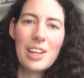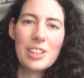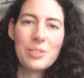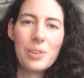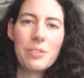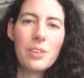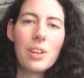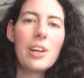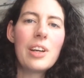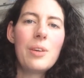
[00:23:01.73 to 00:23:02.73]
it's one of the
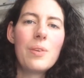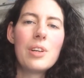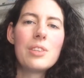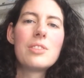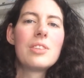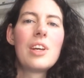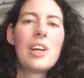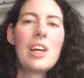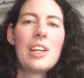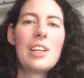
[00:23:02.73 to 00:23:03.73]
lucky ones
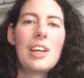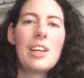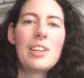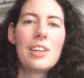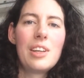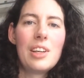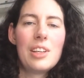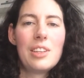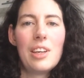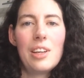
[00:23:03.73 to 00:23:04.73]
that
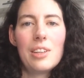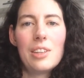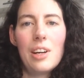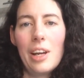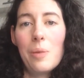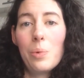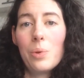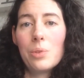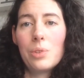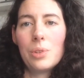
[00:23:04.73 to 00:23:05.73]
they are
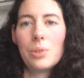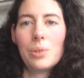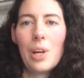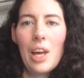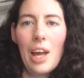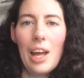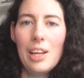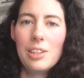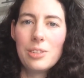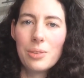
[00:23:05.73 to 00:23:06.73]
able to
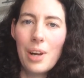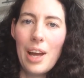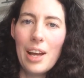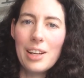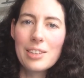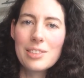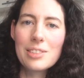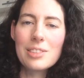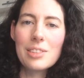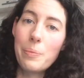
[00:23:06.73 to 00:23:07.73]
interact,
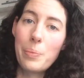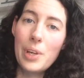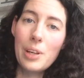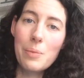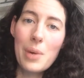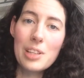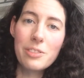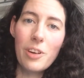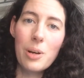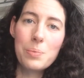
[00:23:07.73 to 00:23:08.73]
being a
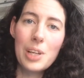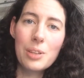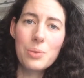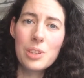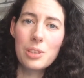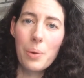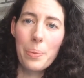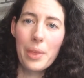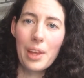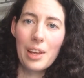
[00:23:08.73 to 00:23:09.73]
massive object, with
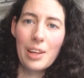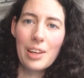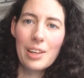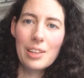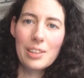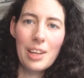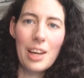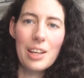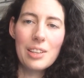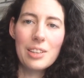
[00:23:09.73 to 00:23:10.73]
something
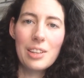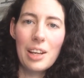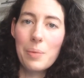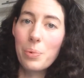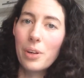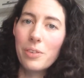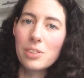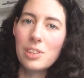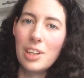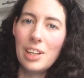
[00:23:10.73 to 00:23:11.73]
that they
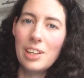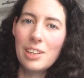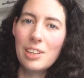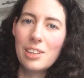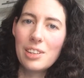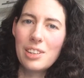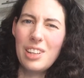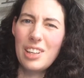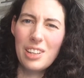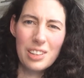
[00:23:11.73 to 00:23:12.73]
previously
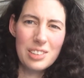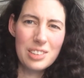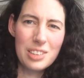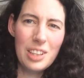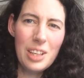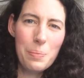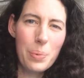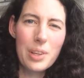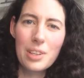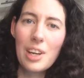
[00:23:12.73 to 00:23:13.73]
did not see,
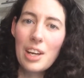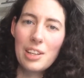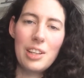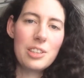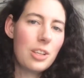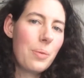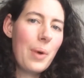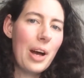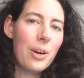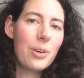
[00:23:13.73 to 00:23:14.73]
but they're
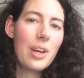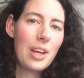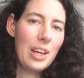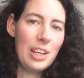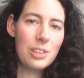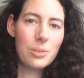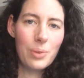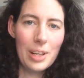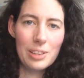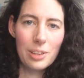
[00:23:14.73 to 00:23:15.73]
somehow
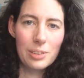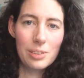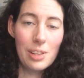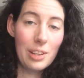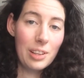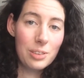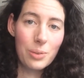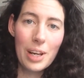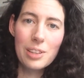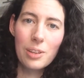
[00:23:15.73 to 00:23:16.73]

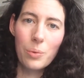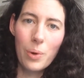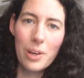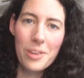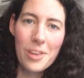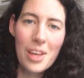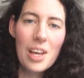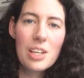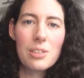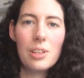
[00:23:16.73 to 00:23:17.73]
interacting with.
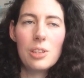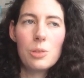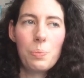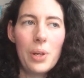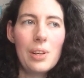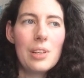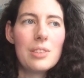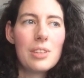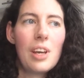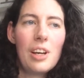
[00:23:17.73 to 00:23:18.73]
So the
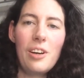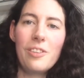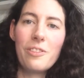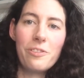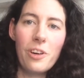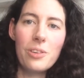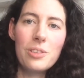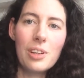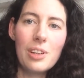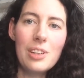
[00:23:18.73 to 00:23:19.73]
experience of the
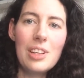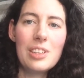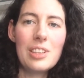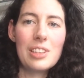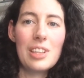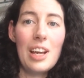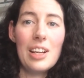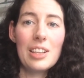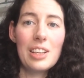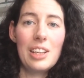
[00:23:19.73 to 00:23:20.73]
photon is
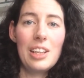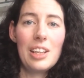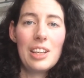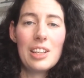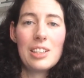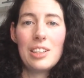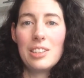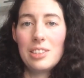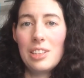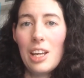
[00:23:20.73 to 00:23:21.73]
exactly the
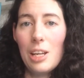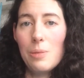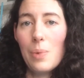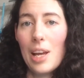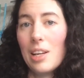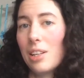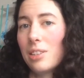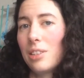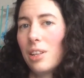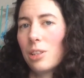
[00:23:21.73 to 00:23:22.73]
same
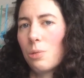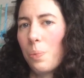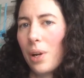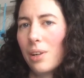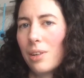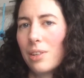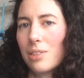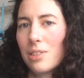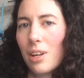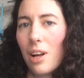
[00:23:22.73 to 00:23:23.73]
as the
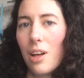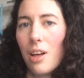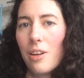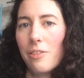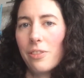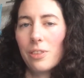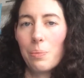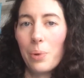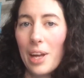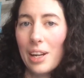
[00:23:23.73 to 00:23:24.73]
experience of the
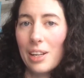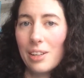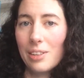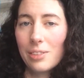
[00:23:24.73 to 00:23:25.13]
planet.